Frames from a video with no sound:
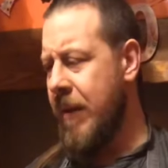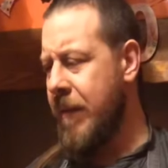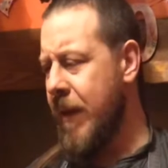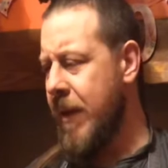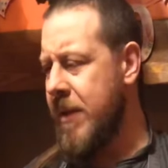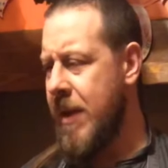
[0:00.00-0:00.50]

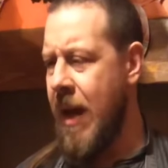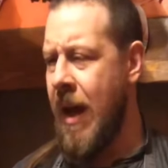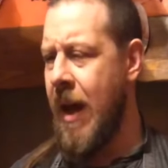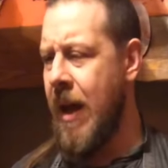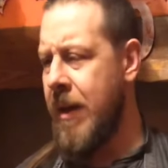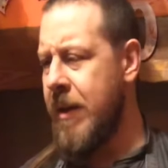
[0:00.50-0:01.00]
things
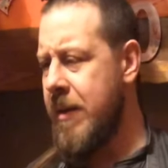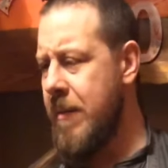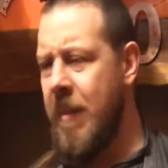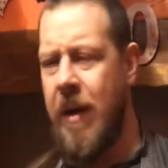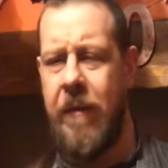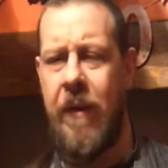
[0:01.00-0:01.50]
and
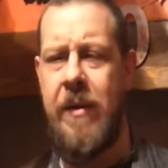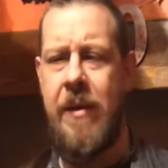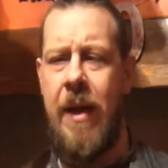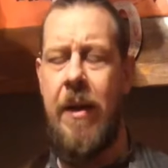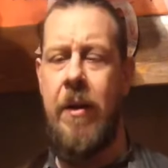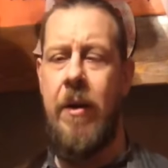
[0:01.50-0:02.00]
make things
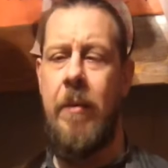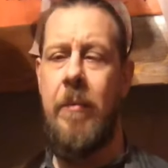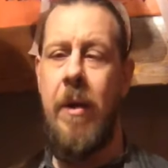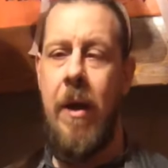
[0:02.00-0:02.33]
at home